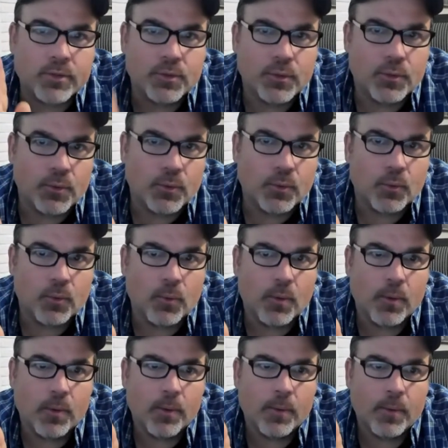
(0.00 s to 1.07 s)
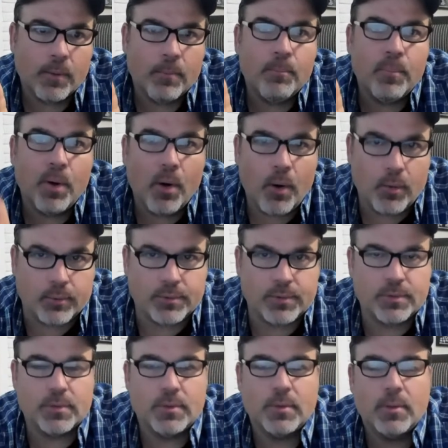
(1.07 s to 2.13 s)
to
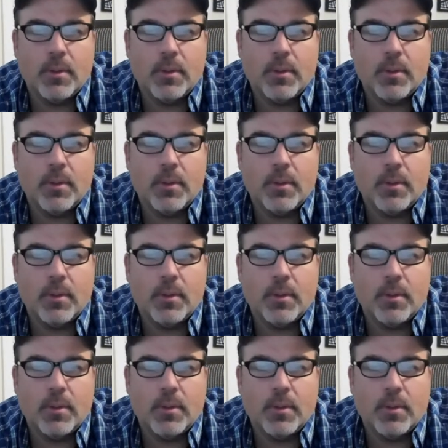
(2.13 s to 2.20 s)
post.